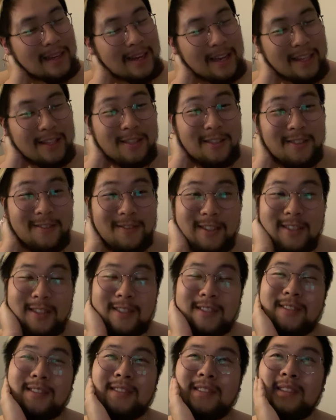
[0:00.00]
It's
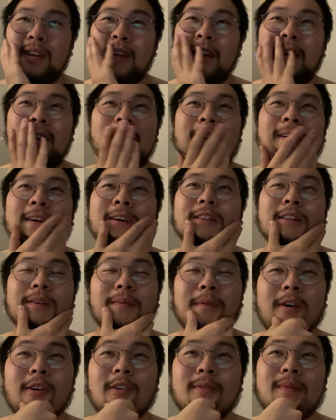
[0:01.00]
surreal.
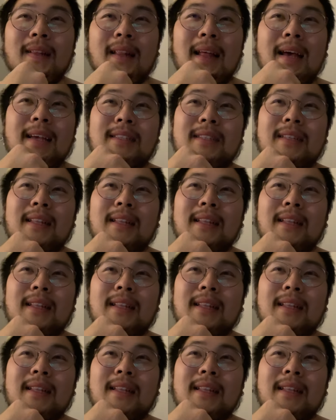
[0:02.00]
Tomorrow's my last